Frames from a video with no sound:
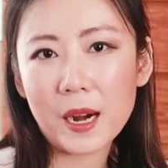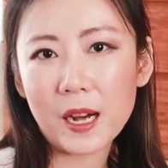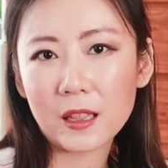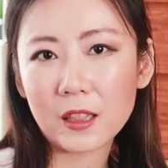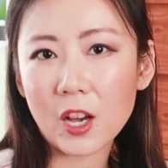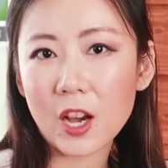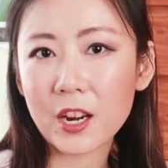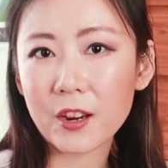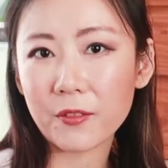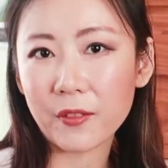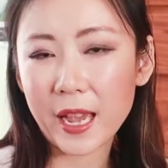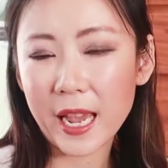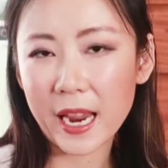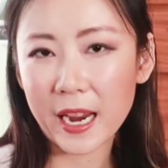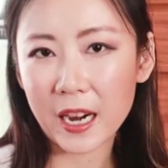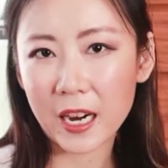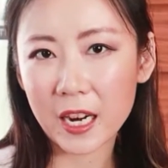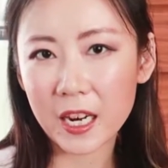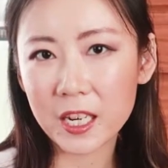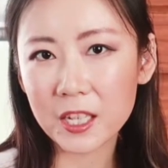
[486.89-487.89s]
a lot of
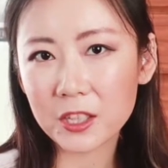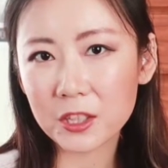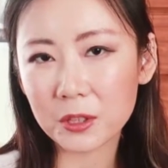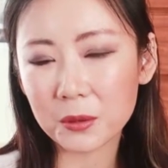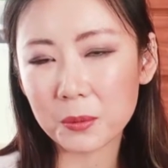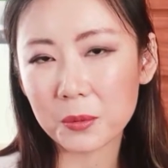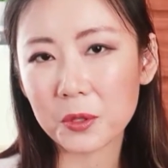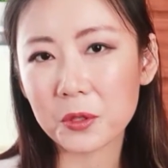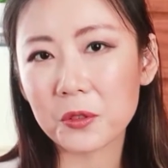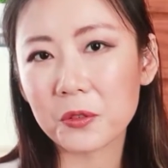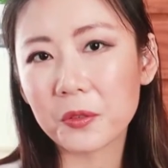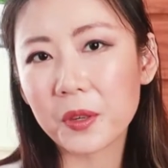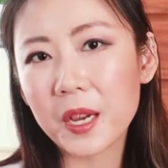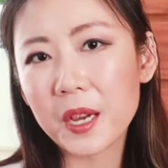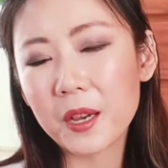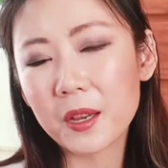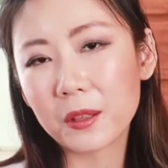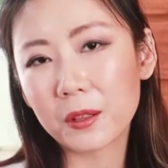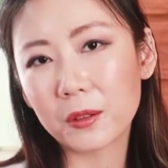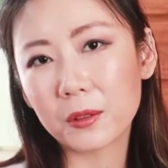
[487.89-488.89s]
air to move
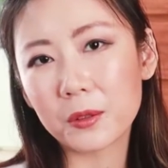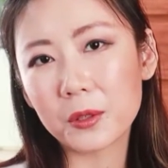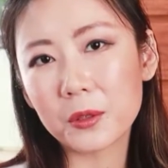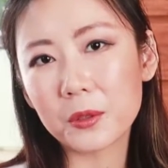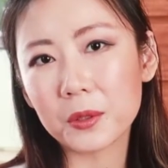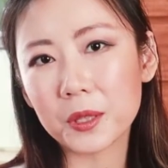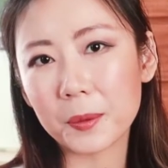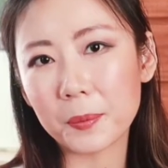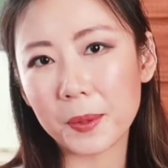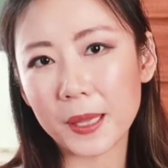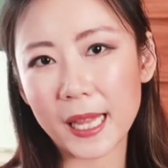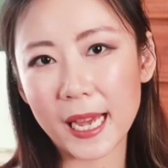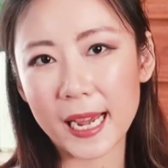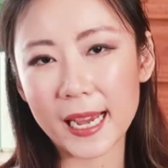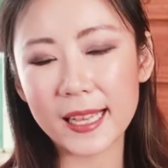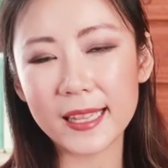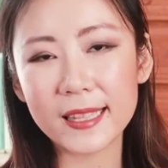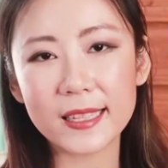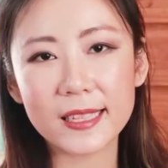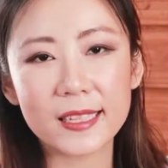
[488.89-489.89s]
through the
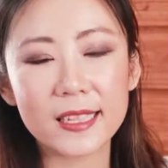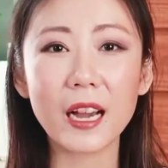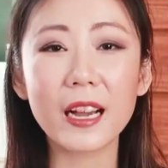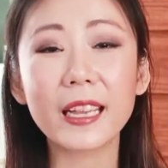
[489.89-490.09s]
plants.